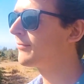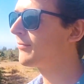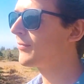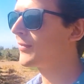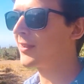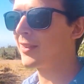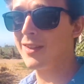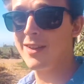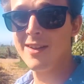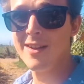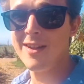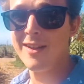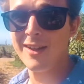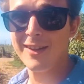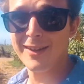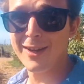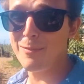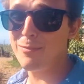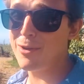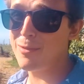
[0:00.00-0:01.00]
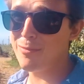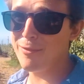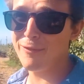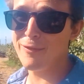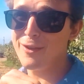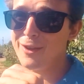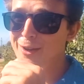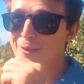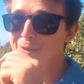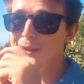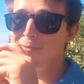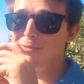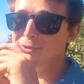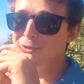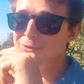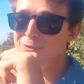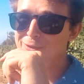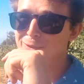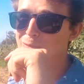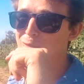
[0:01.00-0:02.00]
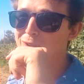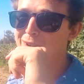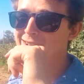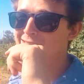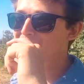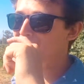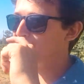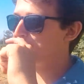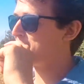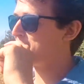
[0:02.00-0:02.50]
I probably prefer grape juice than wine, to be